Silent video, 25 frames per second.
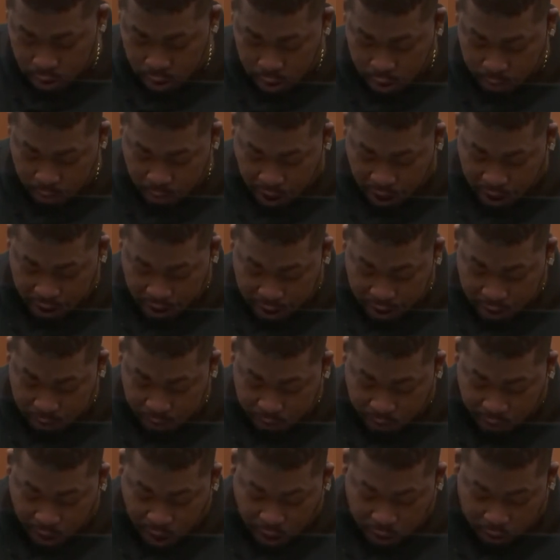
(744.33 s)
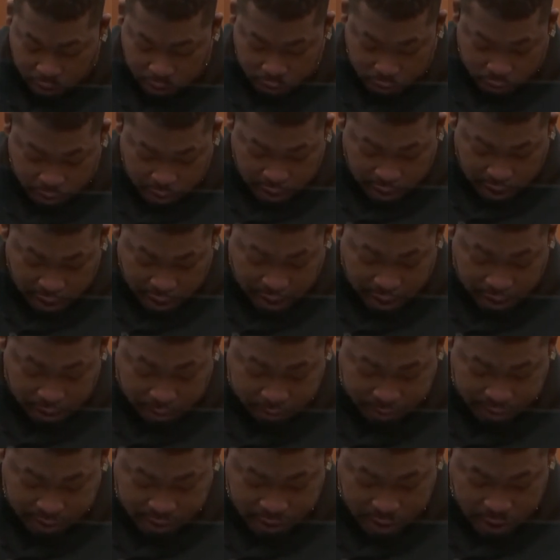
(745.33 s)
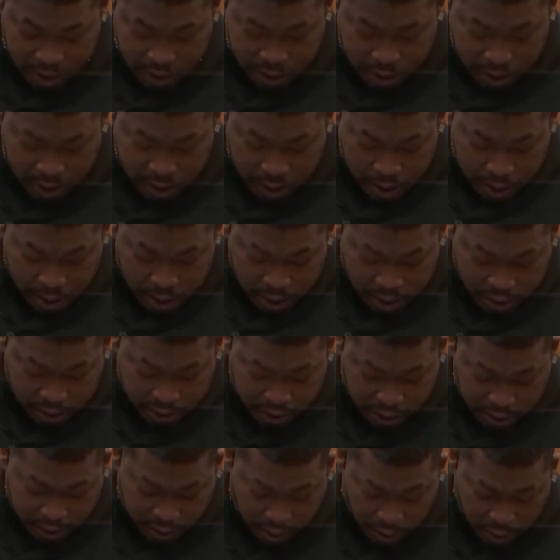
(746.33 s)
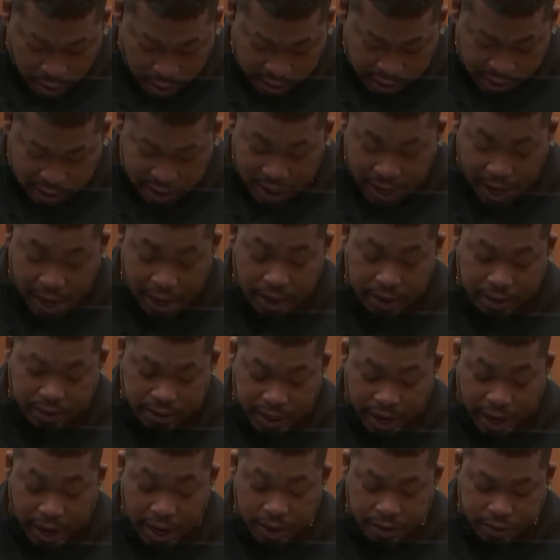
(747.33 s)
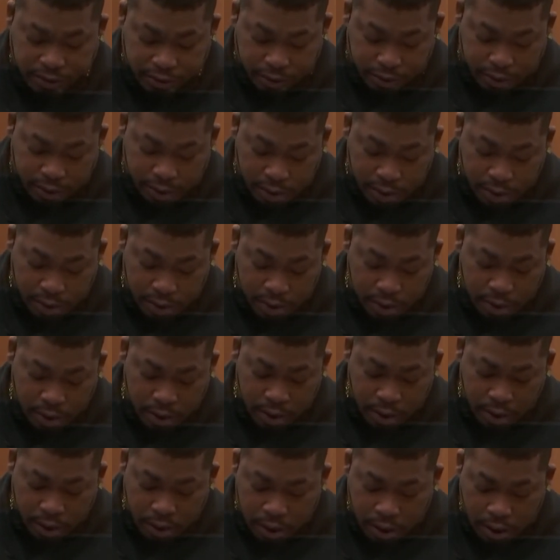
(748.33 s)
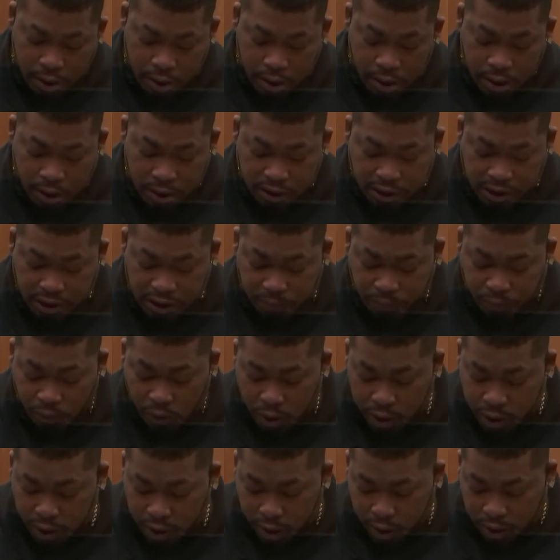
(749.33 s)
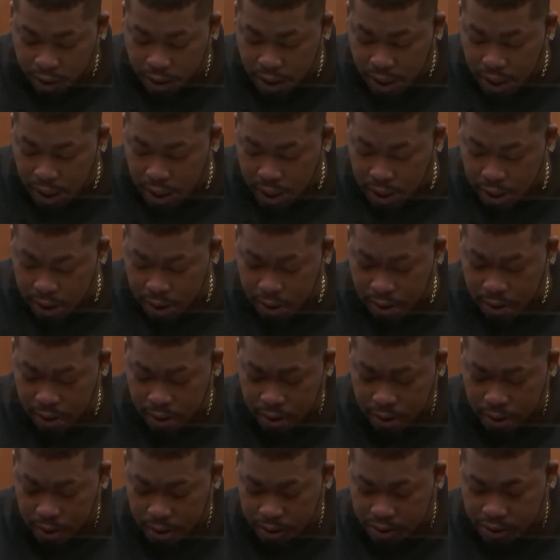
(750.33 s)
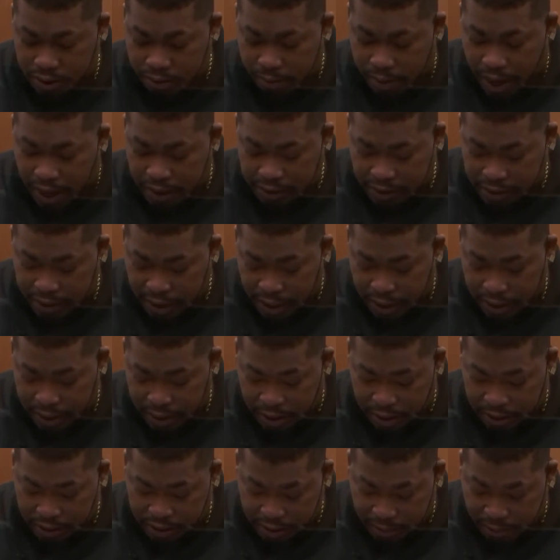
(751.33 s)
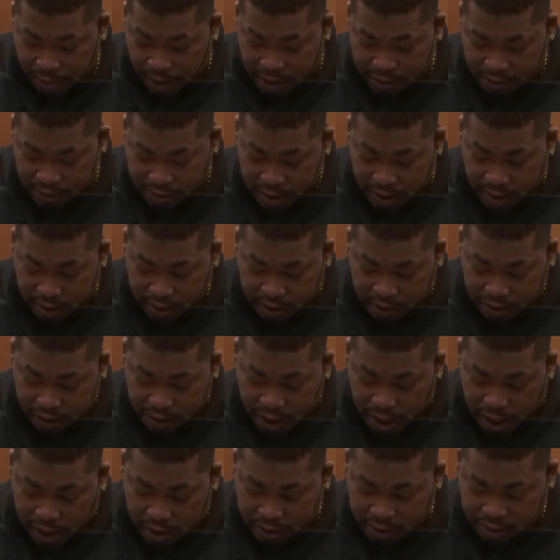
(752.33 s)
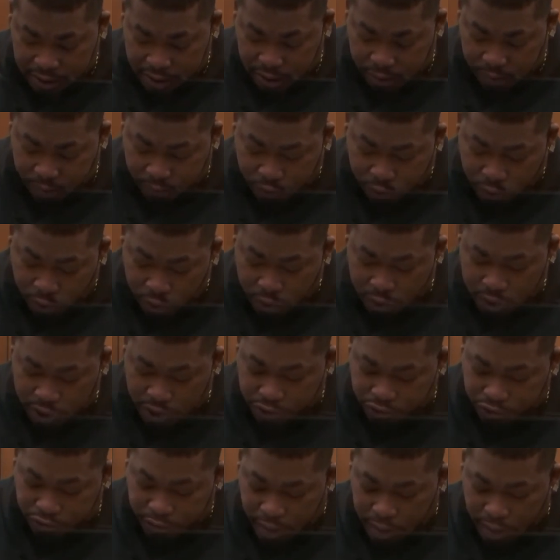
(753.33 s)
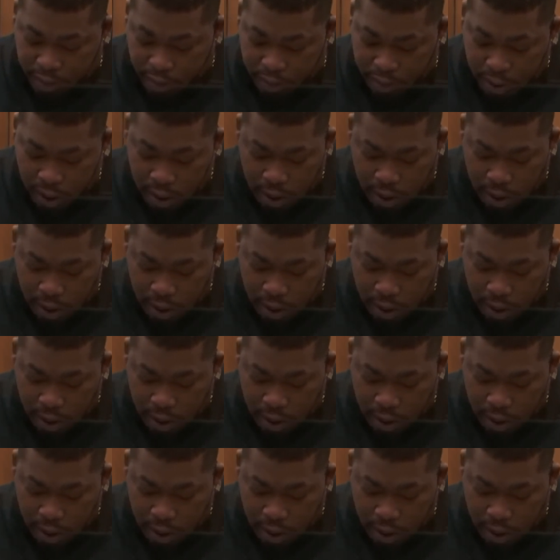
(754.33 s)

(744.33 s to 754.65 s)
by Kim Potter, who claims she thought she had a taser. She pointed her gun into my chest, into my son's chest, and pulled the trigger,